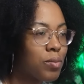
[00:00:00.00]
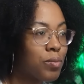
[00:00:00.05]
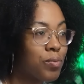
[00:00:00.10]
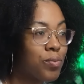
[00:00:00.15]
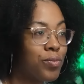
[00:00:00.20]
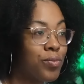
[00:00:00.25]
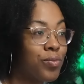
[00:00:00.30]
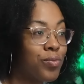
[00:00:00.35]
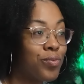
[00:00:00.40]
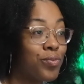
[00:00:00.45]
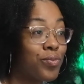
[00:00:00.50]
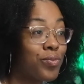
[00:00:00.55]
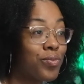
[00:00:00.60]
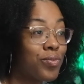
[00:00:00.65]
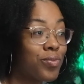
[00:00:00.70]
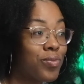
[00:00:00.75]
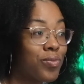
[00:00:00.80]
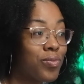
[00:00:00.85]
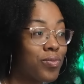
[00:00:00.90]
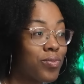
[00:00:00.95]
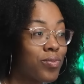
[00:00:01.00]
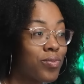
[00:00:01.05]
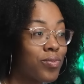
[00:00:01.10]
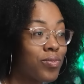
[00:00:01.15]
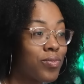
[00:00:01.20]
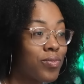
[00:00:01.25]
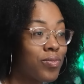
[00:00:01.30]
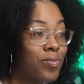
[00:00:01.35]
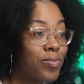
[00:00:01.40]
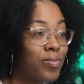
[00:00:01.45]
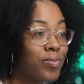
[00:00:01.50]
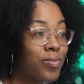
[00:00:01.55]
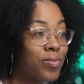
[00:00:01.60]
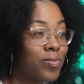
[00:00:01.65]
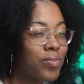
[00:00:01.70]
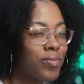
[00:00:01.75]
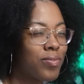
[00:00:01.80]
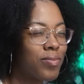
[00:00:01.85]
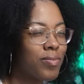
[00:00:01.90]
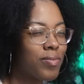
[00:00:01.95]
Mm.
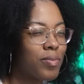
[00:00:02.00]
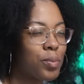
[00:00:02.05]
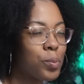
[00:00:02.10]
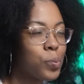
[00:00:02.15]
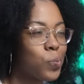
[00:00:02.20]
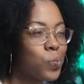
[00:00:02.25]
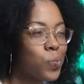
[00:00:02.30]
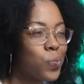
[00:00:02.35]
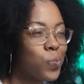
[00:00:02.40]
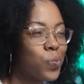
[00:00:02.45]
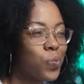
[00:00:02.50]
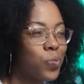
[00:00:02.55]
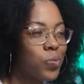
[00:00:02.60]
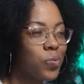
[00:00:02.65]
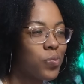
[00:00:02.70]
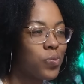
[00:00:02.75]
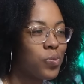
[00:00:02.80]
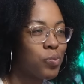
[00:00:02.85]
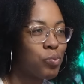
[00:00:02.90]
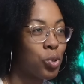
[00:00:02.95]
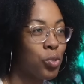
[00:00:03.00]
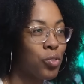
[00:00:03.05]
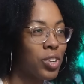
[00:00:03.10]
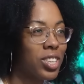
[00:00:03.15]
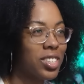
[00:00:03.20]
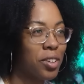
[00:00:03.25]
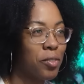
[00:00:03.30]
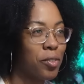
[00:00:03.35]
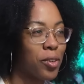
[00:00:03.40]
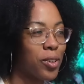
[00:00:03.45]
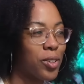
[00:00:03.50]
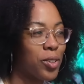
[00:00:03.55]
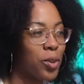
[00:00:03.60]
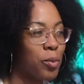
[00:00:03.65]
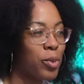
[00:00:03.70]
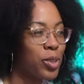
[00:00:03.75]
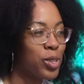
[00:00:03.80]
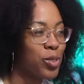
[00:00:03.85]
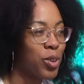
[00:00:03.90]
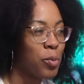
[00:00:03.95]
Mm. Proving difficult.
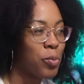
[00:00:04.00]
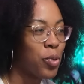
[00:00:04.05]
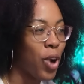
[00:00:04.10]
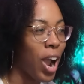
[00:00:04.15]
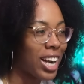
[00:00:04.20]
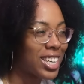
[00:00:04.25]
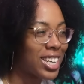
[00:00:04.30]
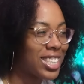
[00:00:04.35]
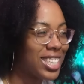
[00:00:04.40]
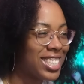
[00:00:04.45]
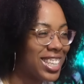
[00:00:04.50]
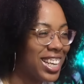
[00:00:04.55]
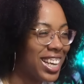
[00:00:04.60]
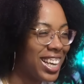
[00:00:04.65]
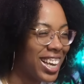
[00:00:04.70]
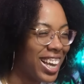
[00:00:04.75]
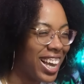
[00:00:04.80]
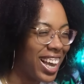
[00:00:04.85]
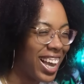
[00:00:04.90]
Homeboy's already practicing.